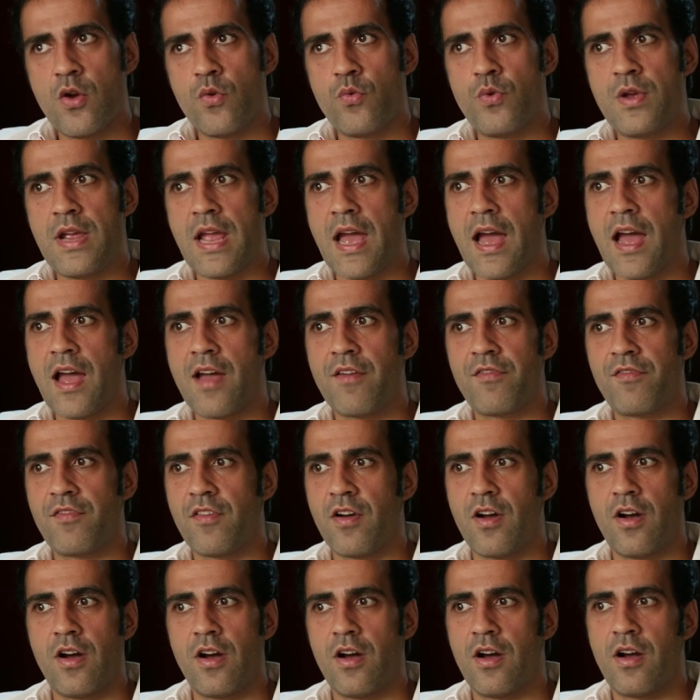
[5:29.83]
we have
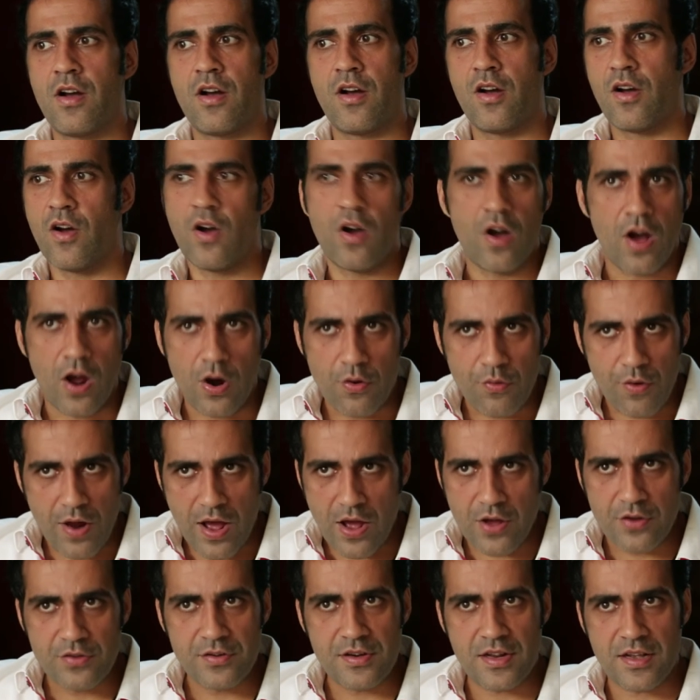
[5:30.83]
uh,
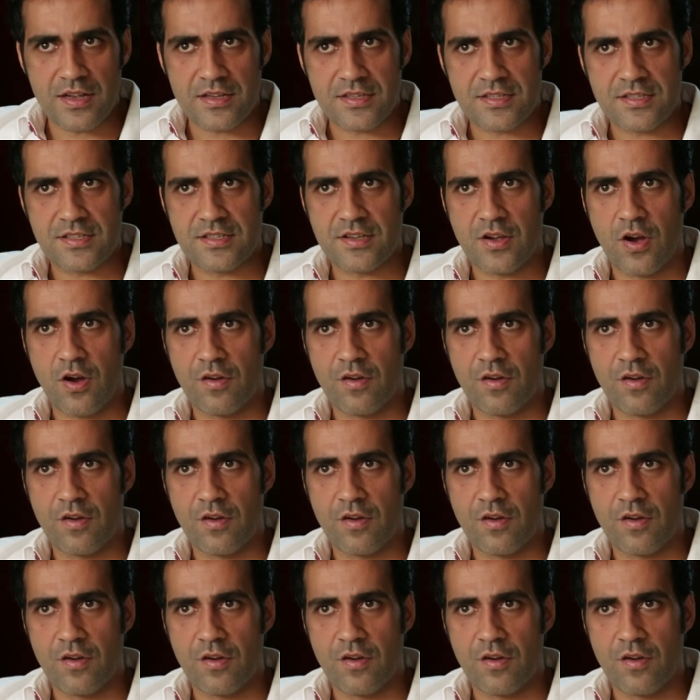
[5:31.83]
around us,